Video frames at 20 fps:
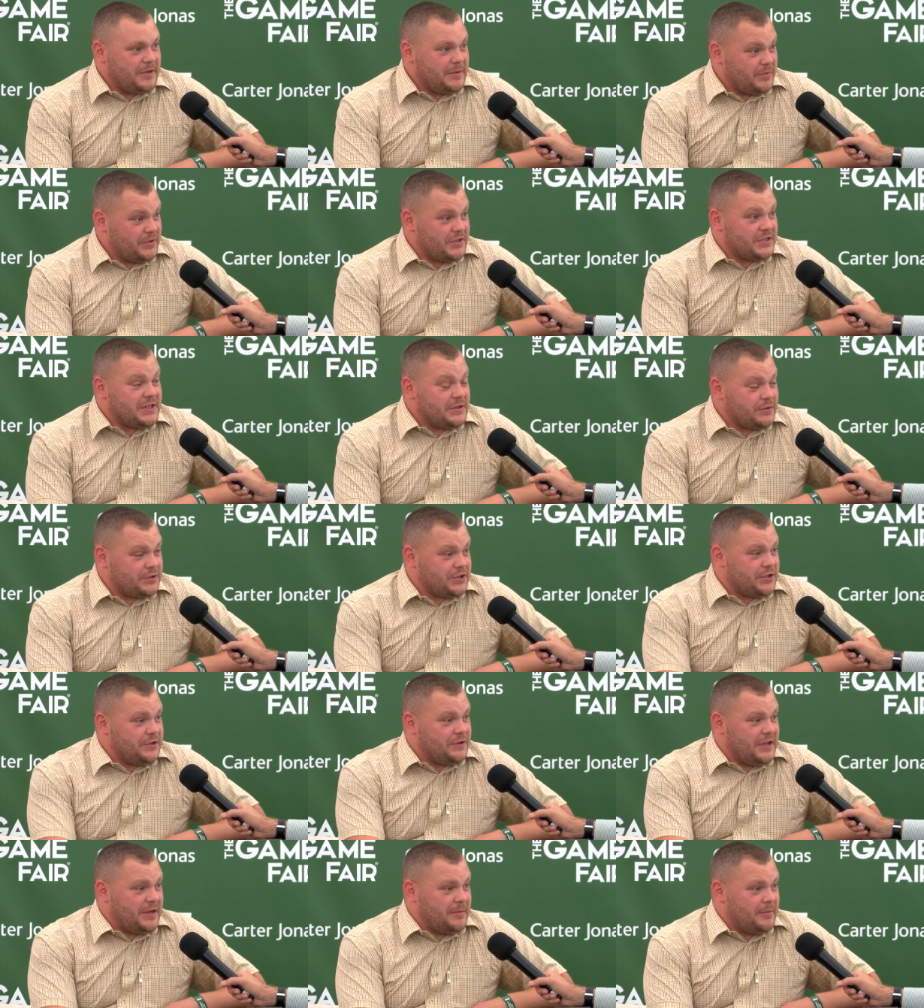People still
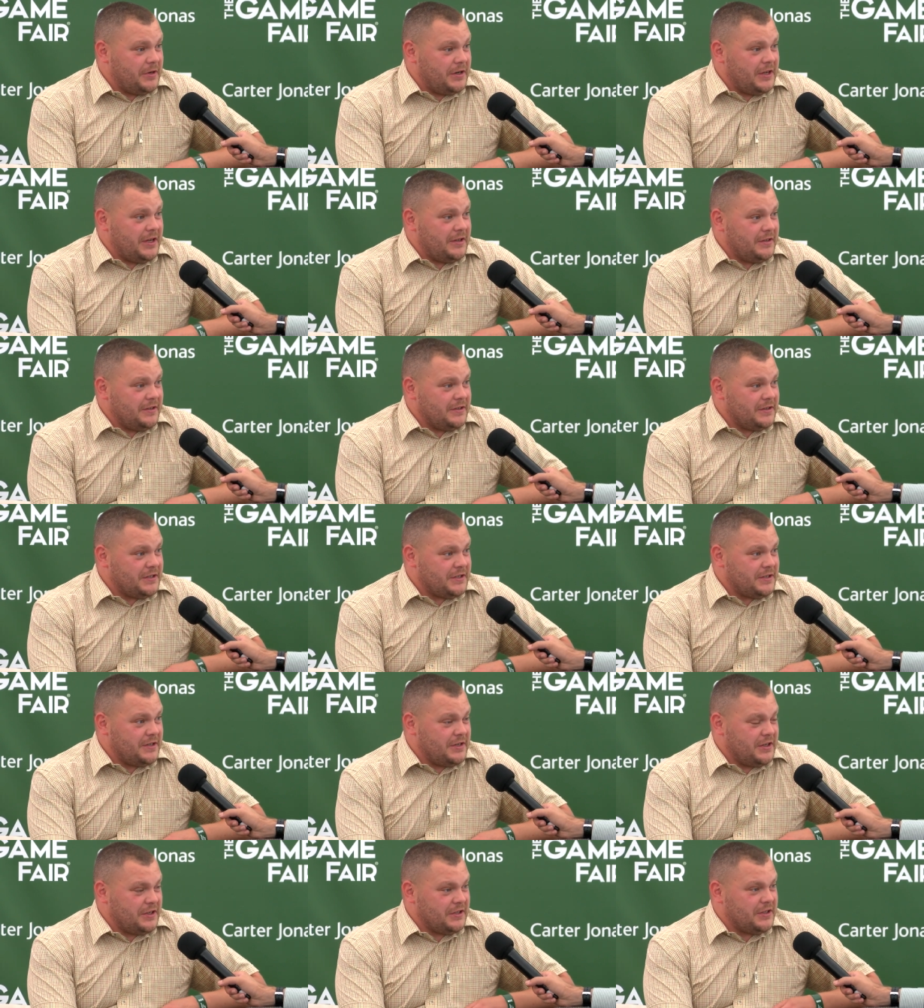shoot them a lot.
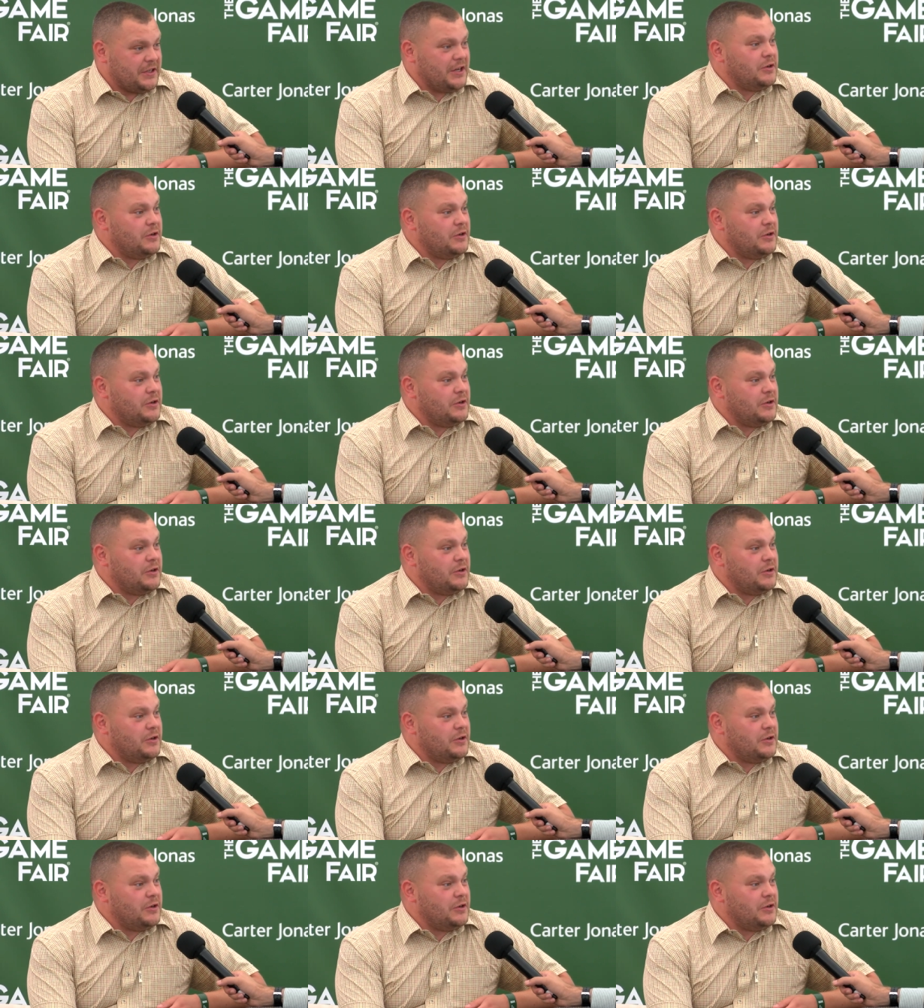It's like the